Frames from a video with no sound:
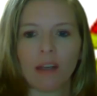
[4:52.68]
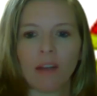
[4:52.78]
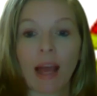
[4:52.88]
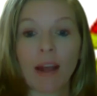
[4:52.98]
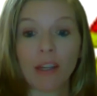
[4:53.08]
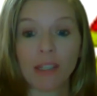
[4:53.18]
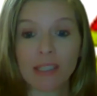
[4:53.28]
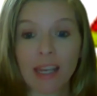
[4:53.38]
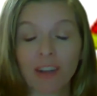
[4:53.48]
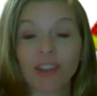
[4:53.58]
allow you to
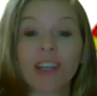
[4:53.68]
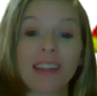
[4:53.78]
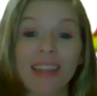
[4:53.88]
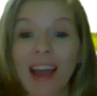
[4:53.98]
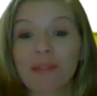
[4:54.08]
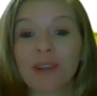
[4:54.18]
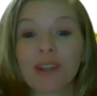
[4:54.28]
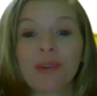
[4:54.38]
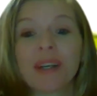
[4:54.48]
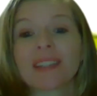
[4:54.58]
take a look at that real
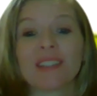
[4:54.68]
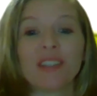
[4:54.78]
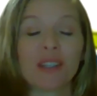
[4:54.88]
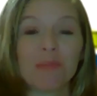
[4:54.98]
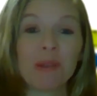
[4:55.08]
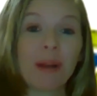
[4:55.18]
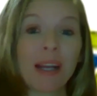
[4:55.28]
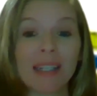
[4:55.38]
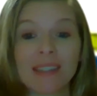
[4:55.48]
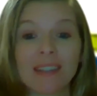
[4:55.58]
quick so you can be
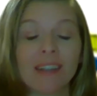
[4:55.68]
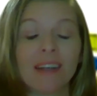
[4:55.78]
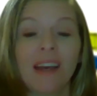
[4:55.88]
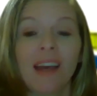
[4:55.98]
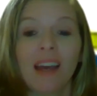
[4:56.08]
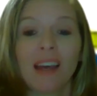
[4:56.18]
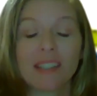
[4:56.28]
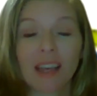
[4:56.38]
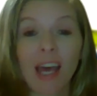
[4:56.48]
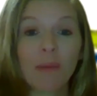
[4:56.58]
ready to,
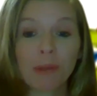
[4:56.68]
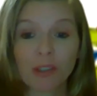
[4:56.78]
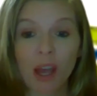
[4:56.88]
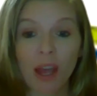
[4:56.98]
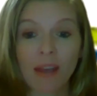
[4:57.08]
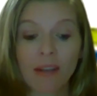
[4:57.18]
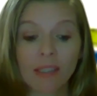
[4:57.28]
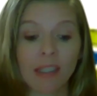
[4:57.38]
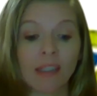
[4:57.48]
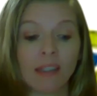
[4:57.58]
to help your child
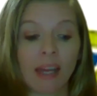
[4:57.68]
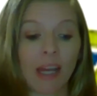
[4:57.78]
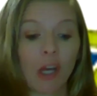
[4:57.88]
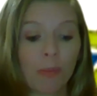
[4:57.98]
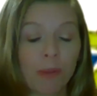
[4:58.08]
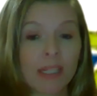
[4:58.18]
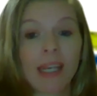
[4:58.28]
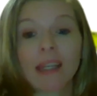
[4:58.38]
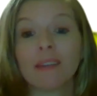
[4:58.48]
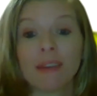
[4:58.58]
and I hope you're
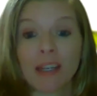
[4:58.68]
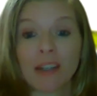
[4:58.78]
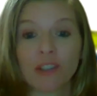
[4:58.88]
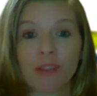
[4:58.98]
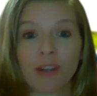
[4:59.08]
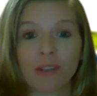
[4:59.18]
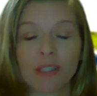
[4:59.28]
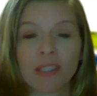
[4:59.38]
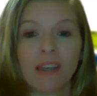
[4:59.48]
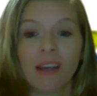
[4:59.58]
taking advantage of those.
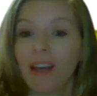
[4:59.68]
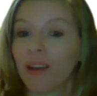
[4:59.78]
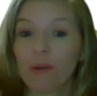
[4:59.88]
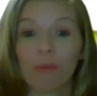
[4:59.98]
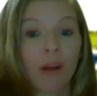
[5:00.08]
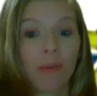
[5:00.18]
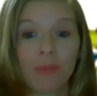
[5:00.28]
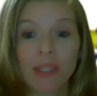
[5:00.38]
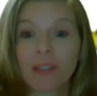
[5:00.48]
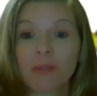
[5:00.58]
Well,
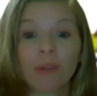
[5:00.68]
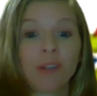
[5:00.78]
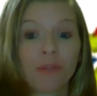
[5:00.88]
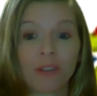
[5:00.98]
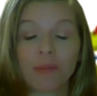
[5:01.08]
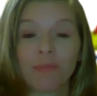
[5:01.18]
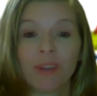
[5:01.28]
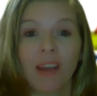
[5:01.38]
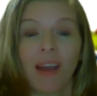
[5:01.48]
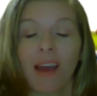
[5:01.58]
this is wonderful.
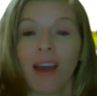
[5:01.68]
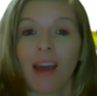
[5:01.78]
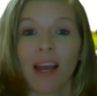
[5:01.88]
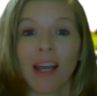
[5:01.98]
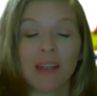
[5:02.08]
I